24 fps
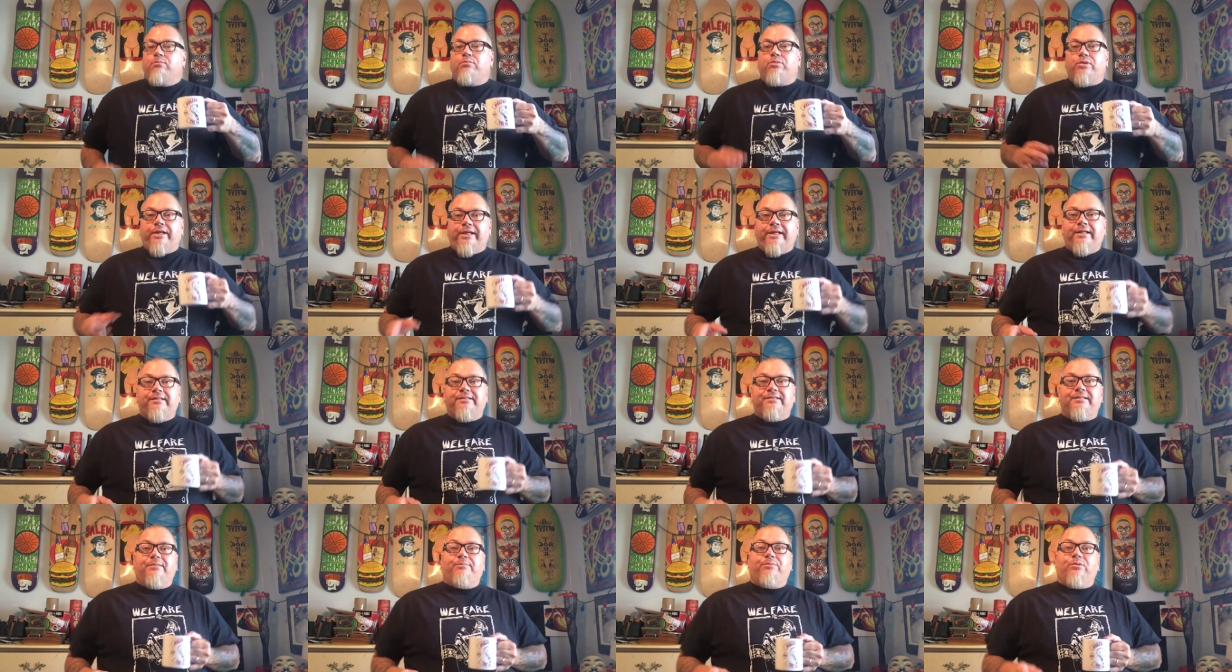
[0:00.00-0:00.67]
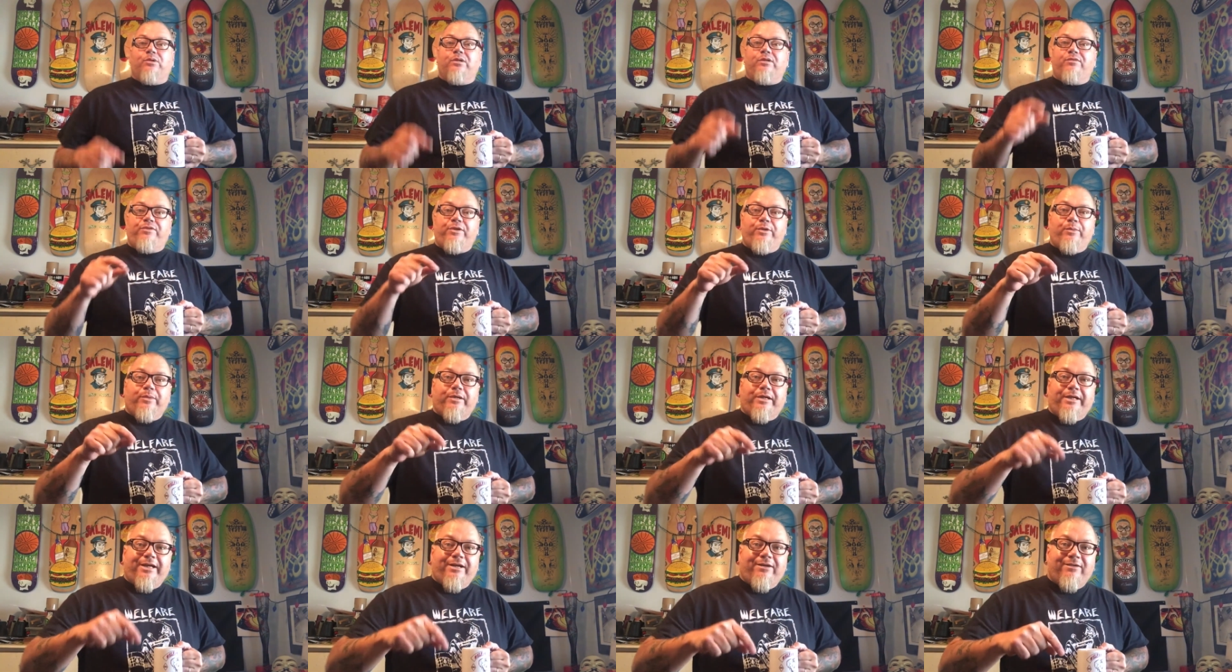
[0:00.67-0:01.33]
Plain and simple. If he
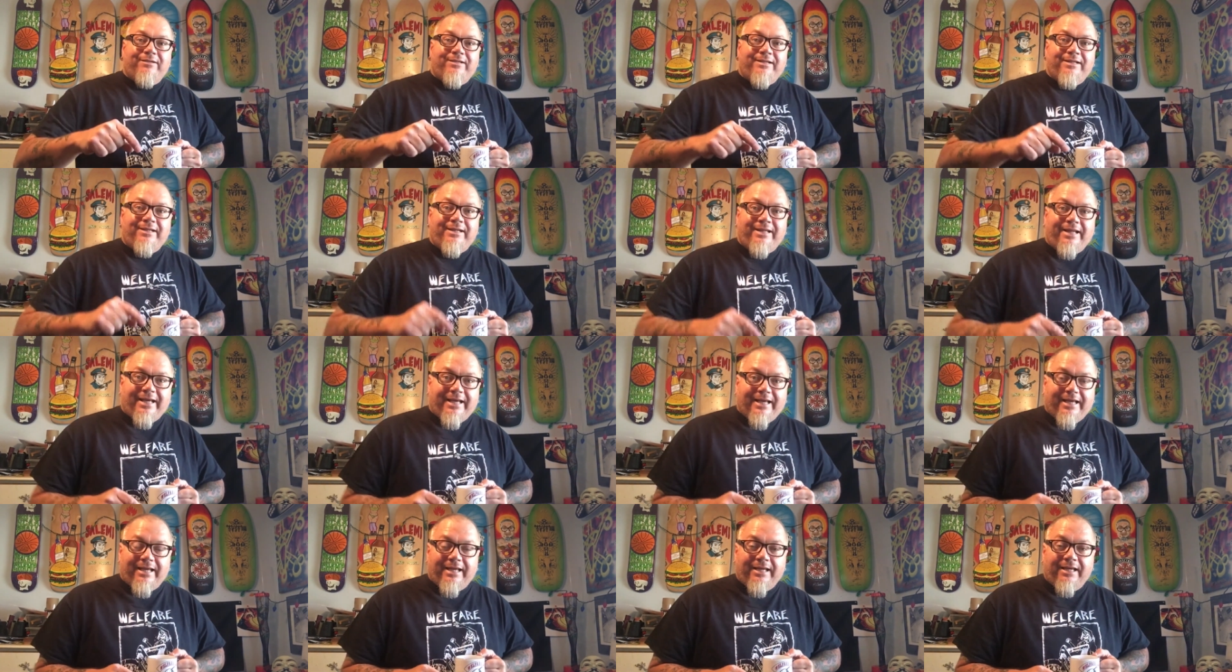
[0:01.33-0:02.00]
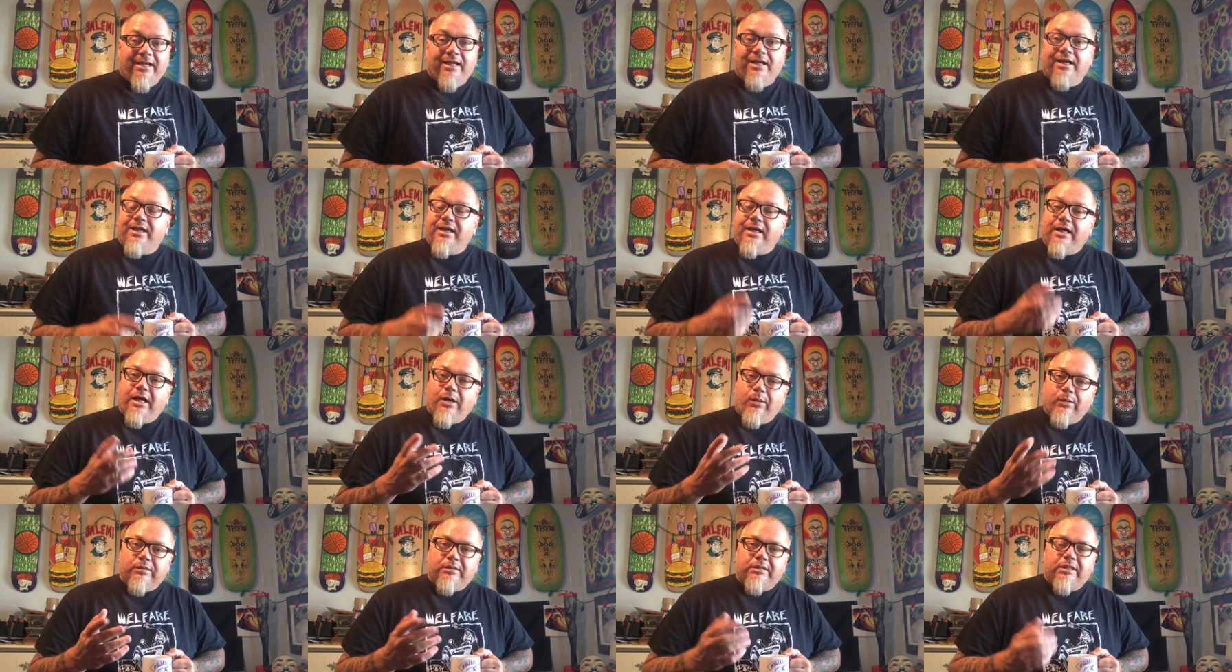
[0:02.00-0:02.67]
were here today,
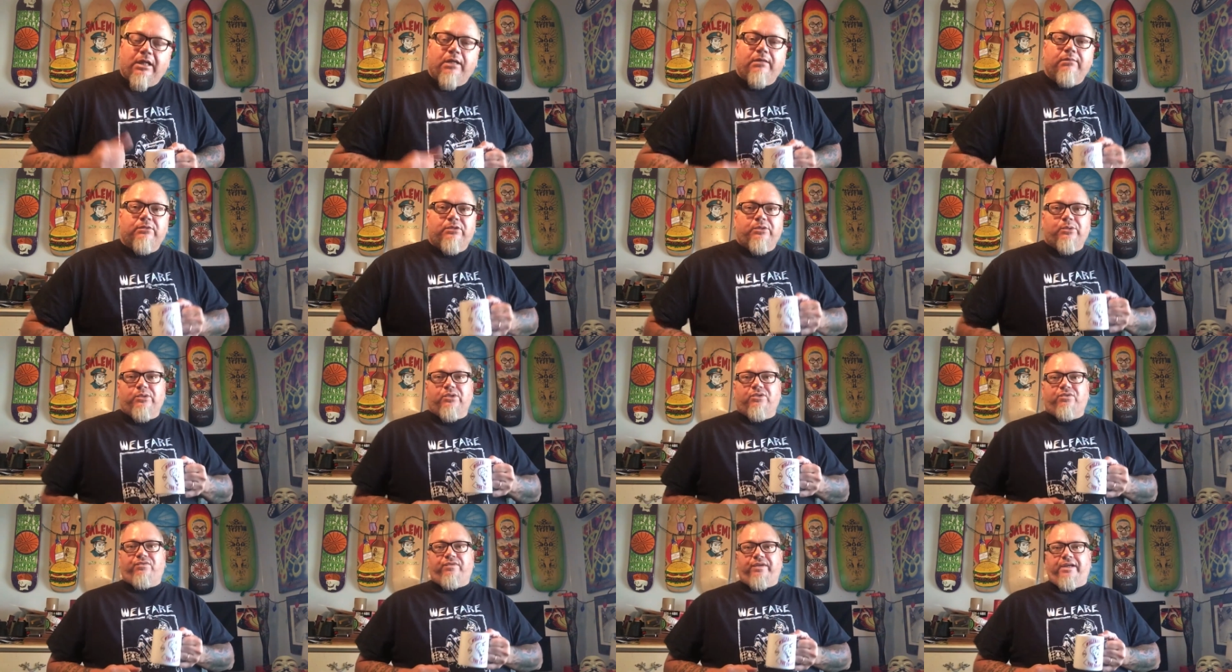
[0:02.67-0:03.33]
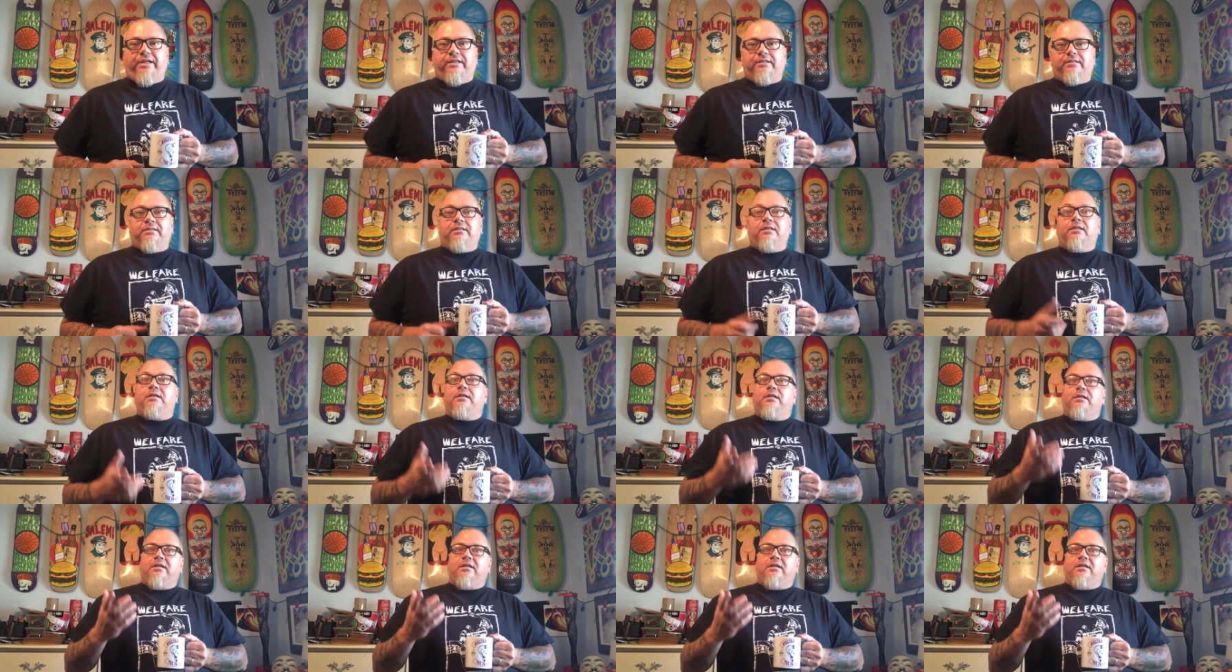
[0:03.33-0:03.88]
I would tell him to his face.